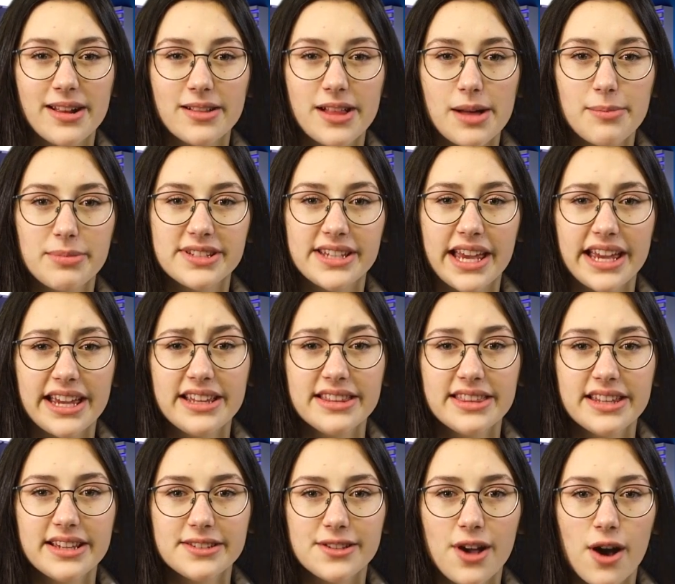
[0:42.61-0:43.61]
Club is kicking
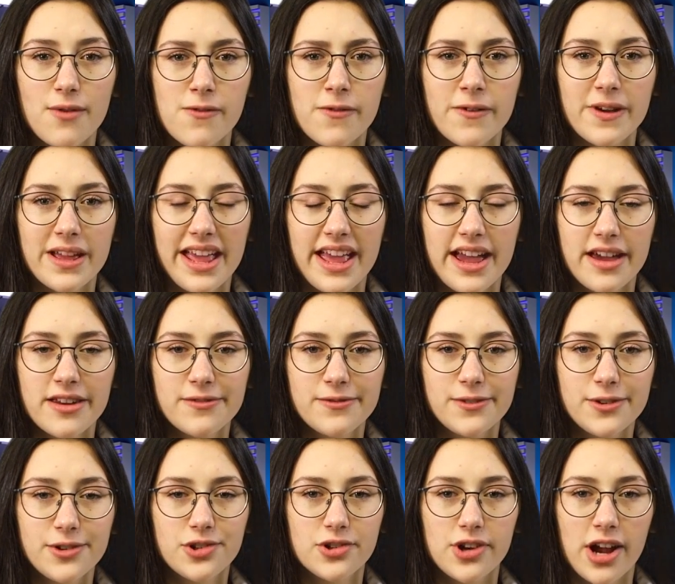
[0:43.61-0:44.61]
things off with a canned
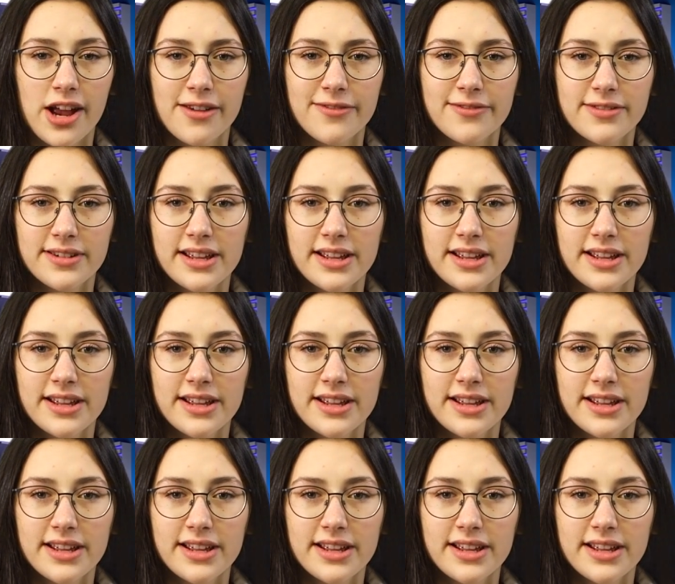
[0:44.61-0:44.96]
food drive.